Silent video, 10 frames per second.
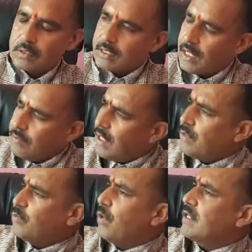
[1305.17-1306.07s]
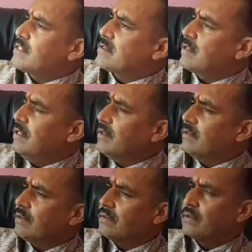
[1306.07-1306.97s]
Can you write 1s3?
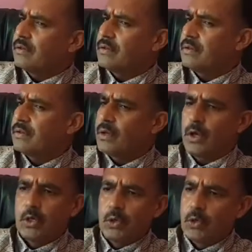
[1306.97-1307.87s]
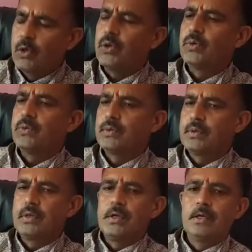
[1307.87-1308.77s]
No,
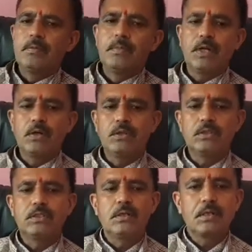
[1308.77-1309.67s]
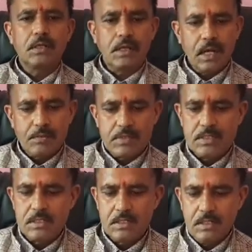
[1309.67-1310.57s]
because the
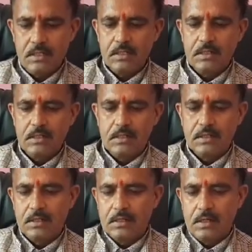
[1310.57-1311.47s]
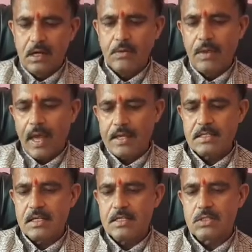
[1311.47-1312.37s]
capacity of
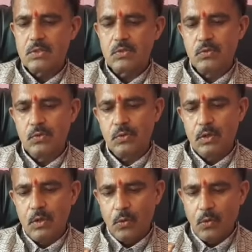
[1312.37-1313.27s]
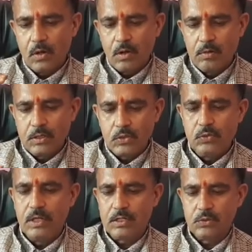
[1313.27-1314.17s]
S is to hold only 2
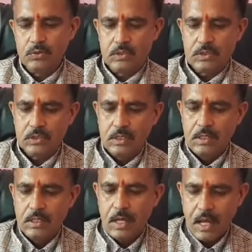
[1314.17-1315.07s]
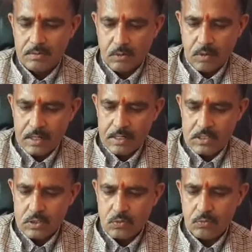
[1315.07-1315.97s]
electrons. After
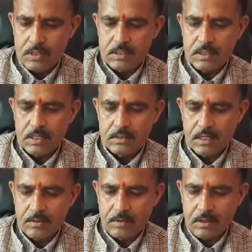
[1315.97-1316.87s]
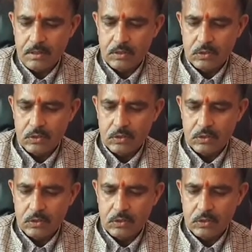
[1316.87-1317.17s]
1s, what is the energy level?